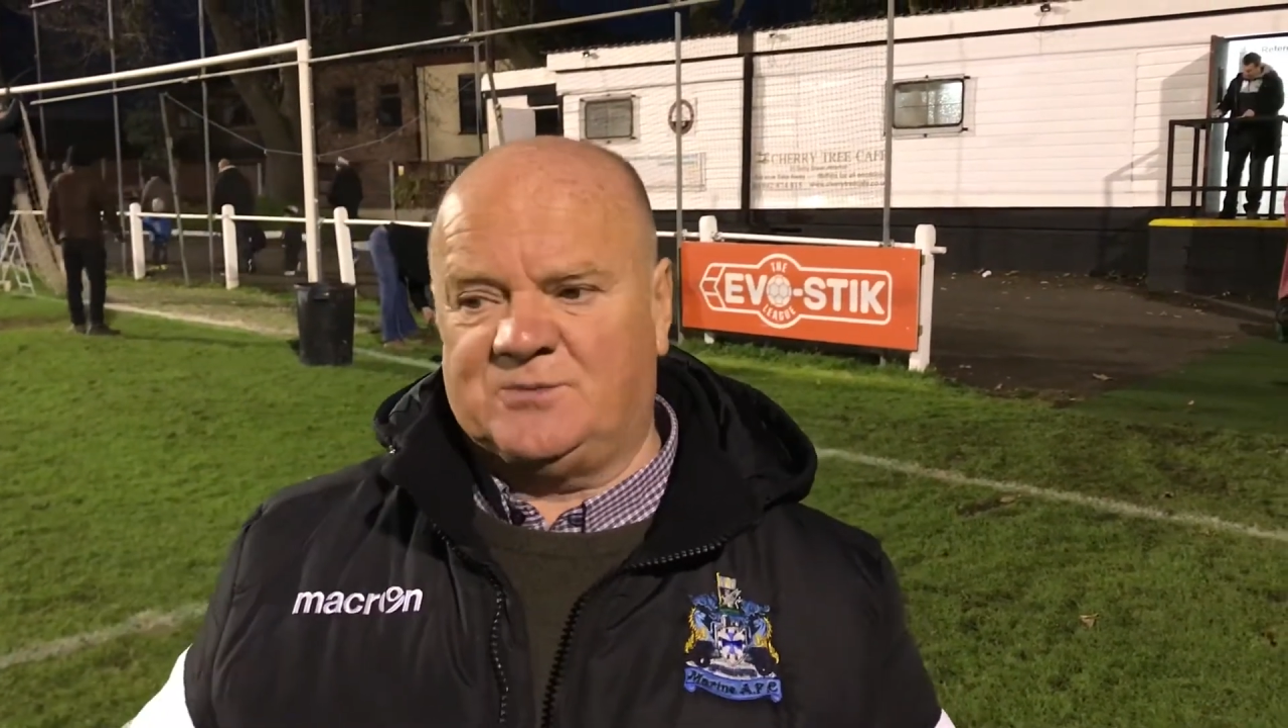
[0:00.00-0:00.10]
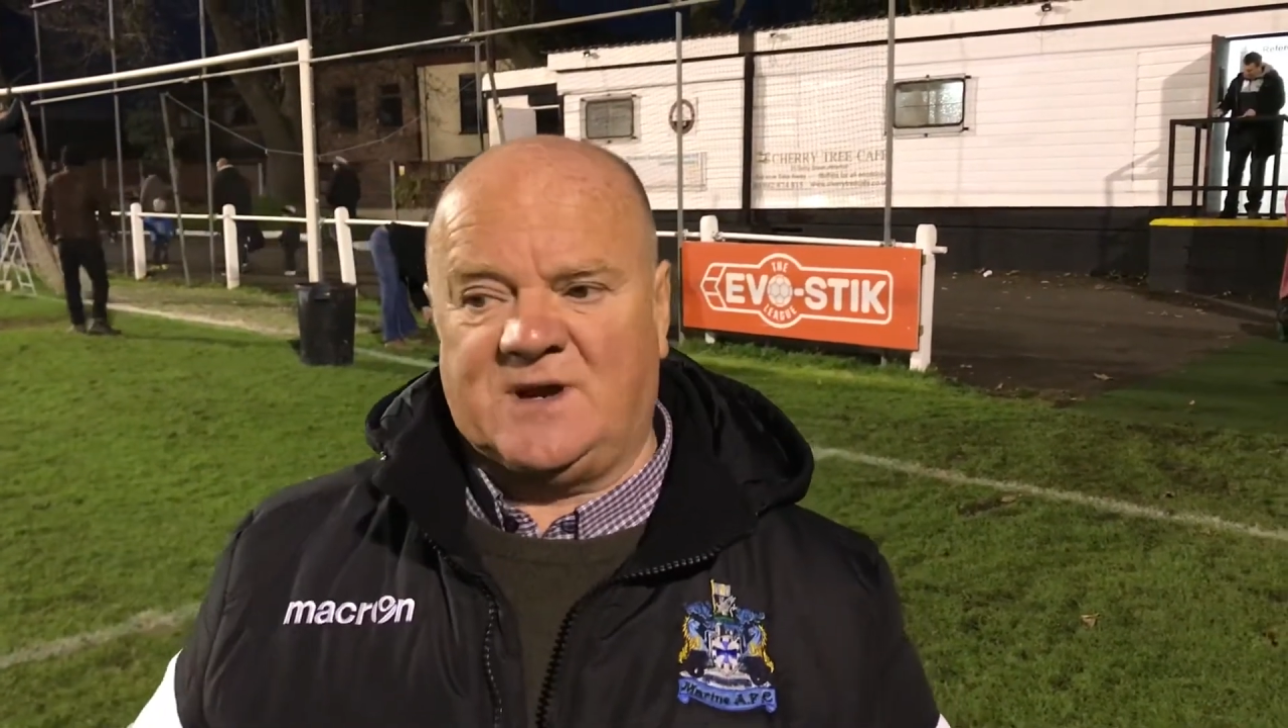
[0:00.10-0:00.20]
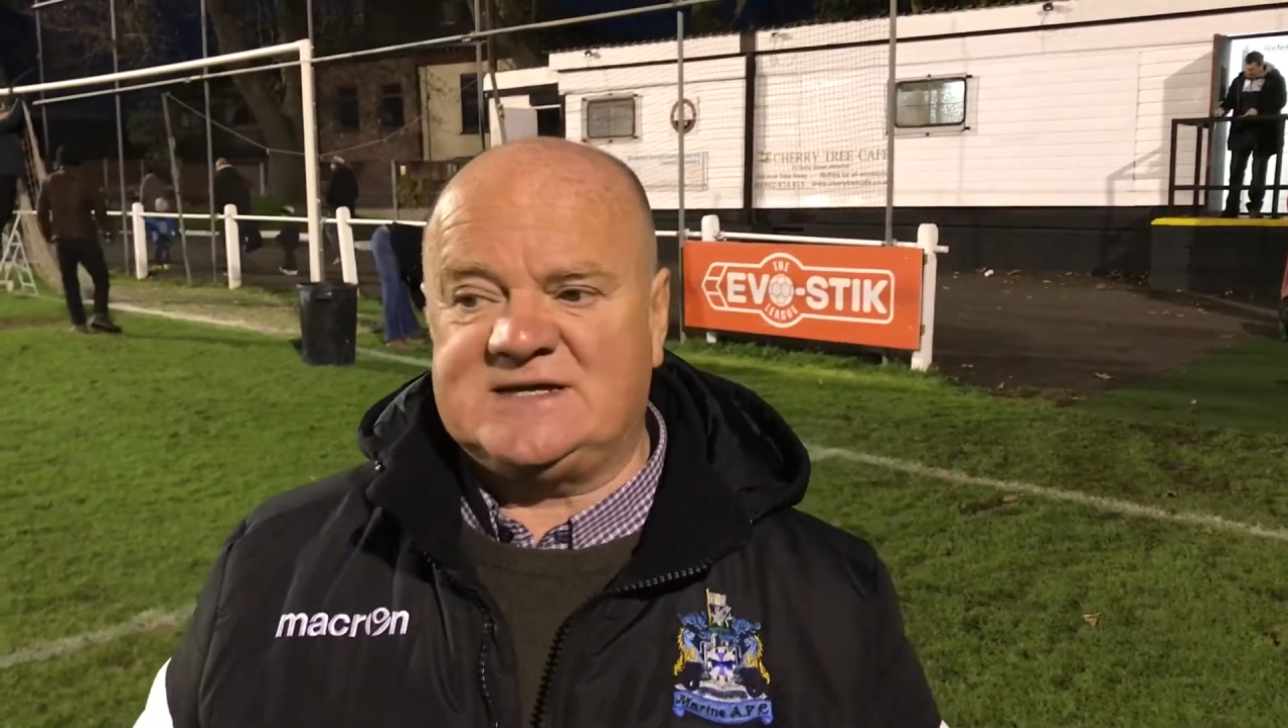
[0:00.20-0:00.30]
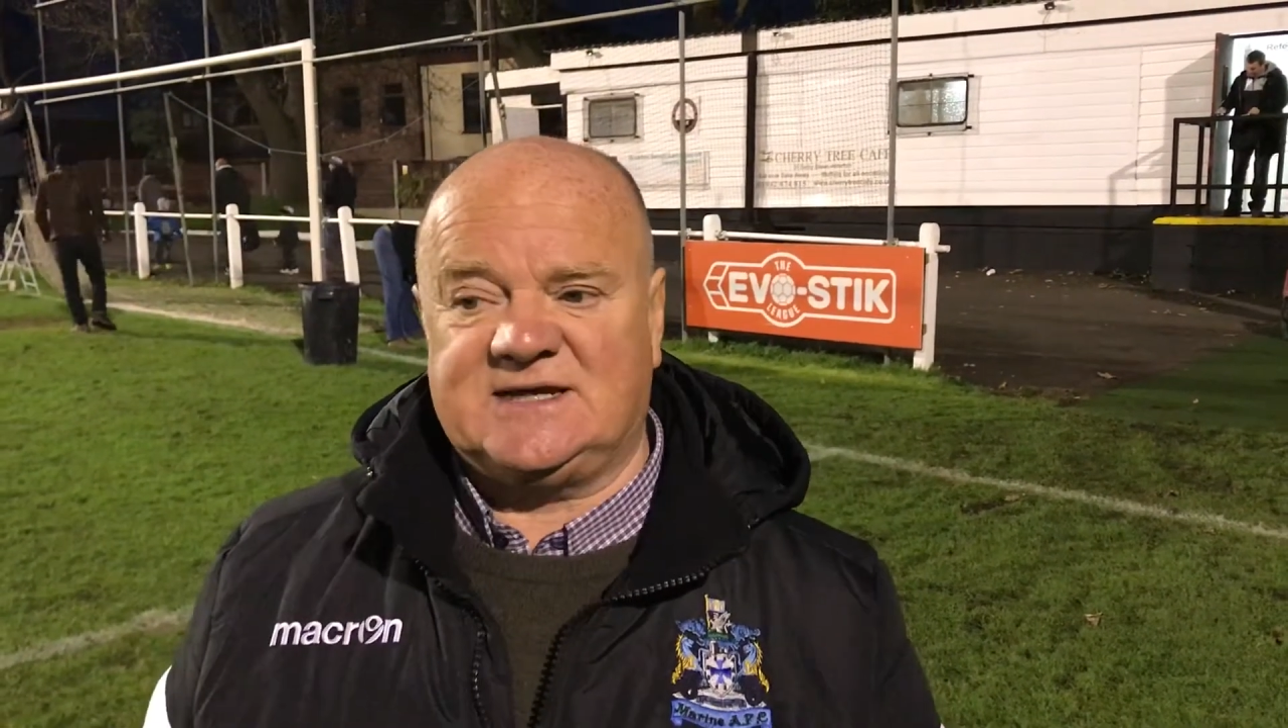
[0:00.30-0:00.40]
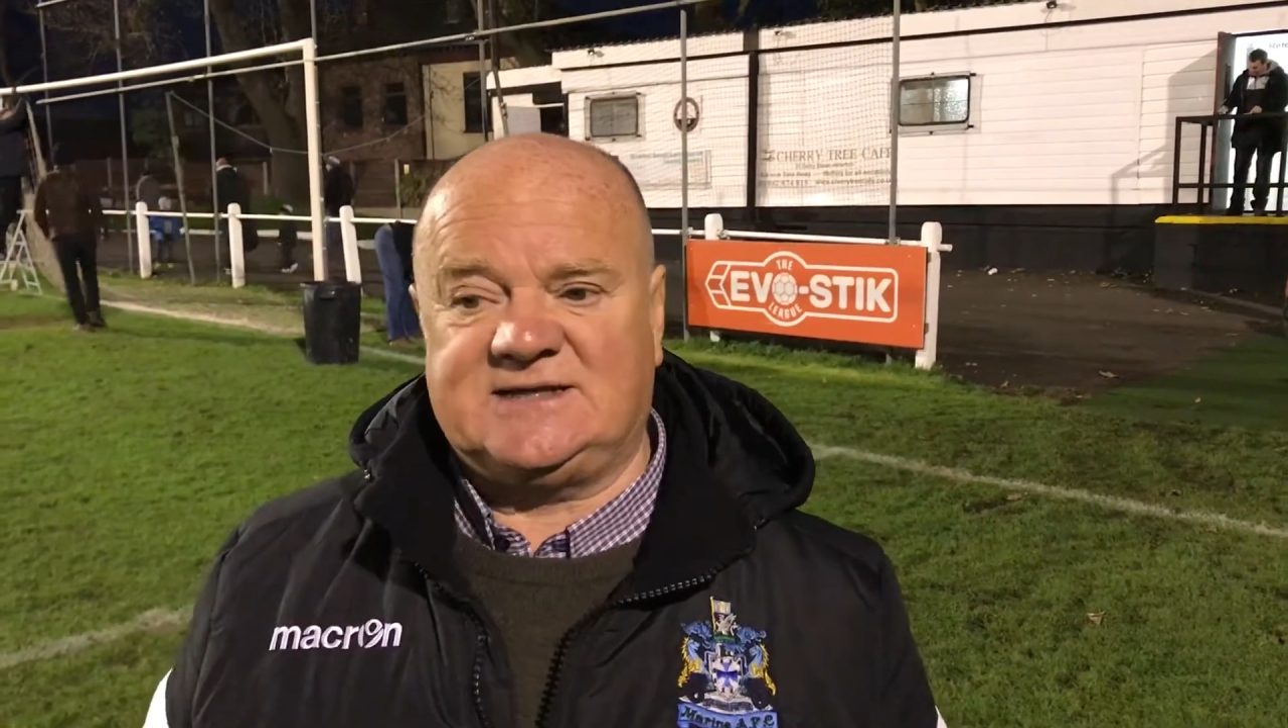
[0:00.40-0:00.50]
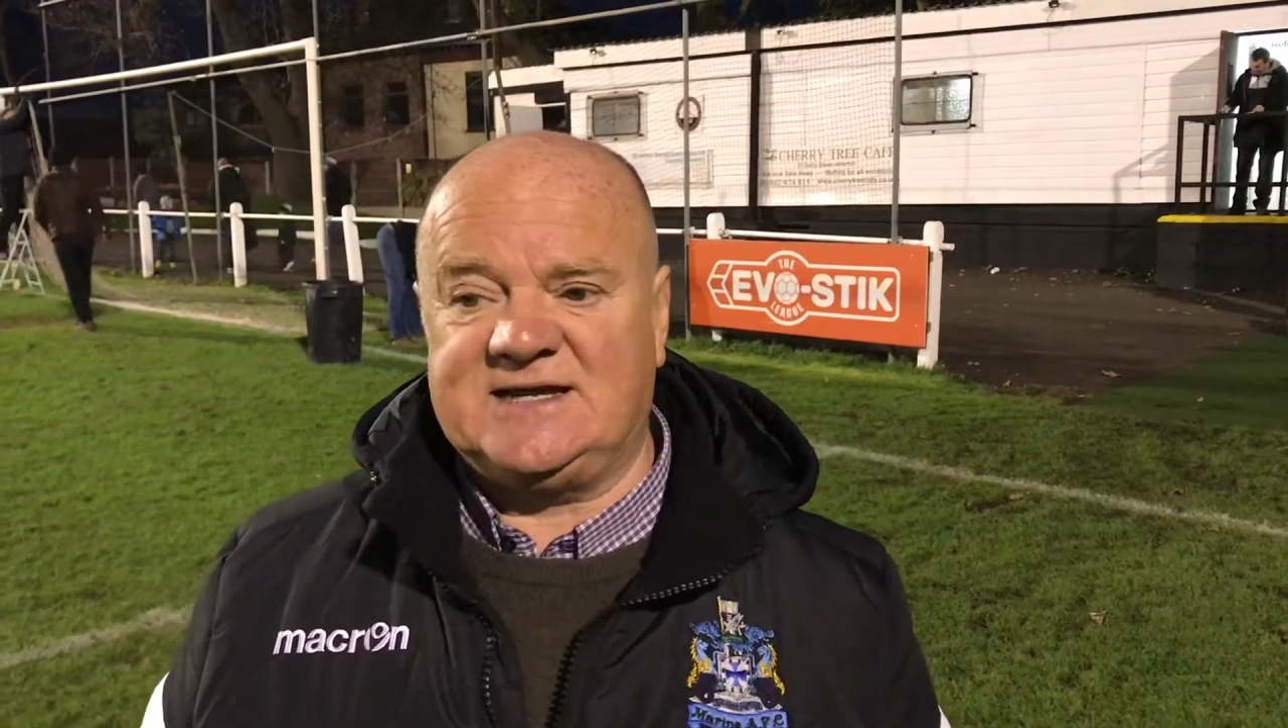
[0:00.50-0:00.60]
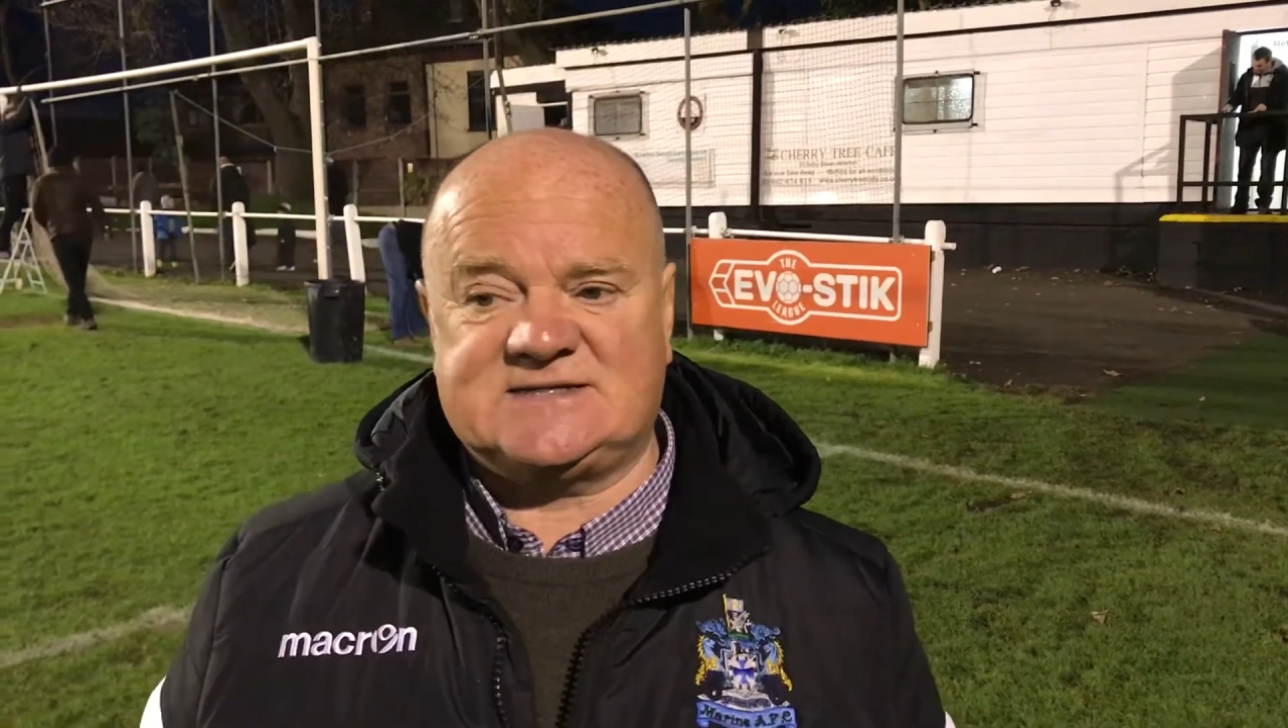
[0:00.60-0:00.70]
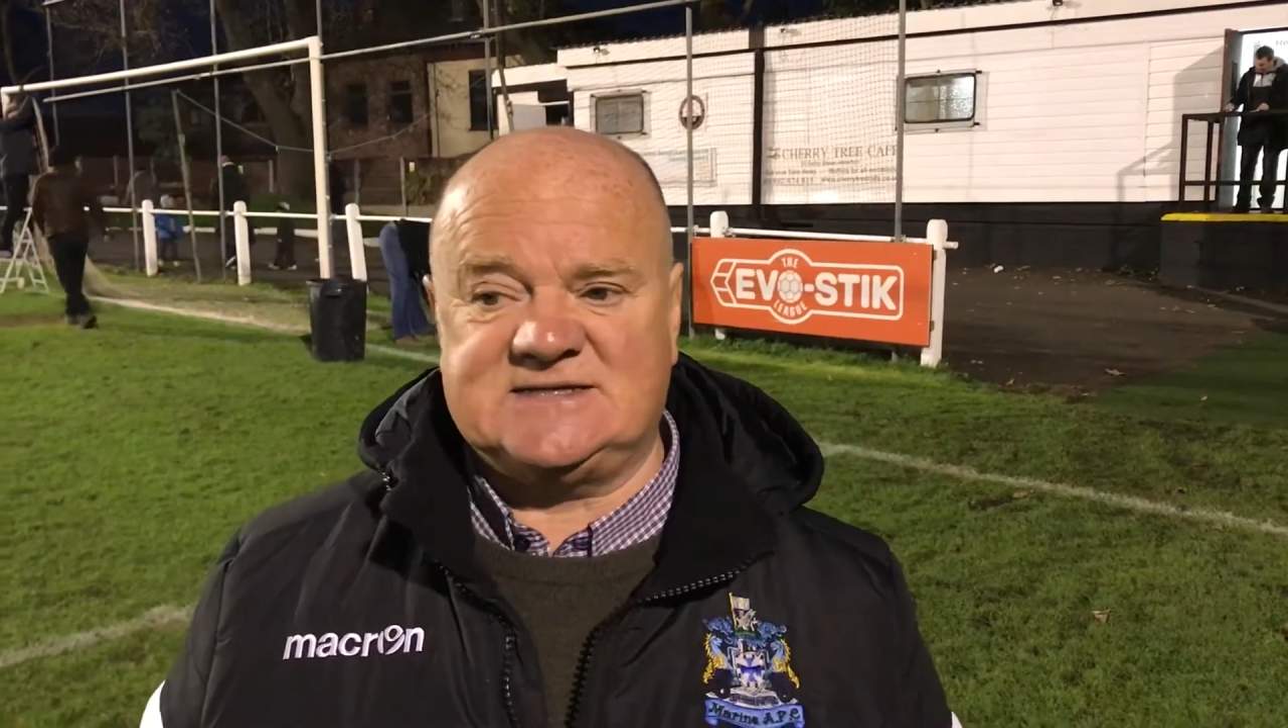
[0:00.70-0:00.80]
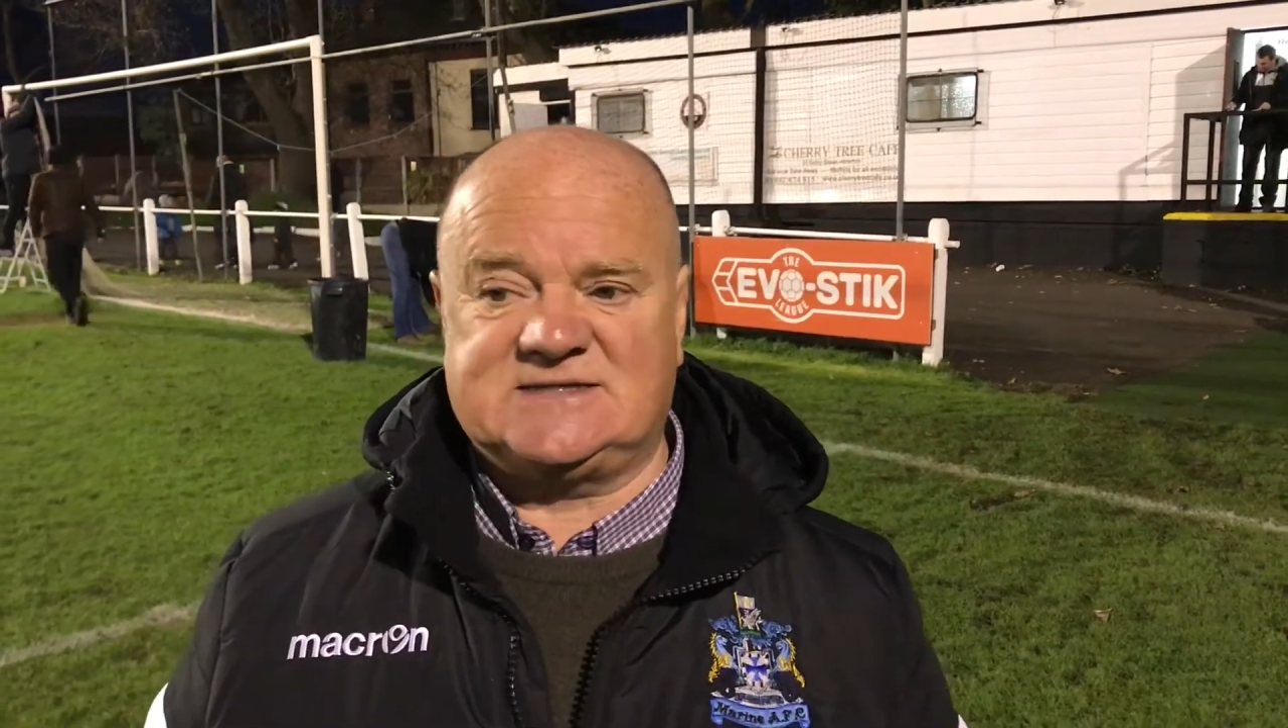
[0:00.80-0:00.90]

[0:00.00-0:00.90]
a place like this,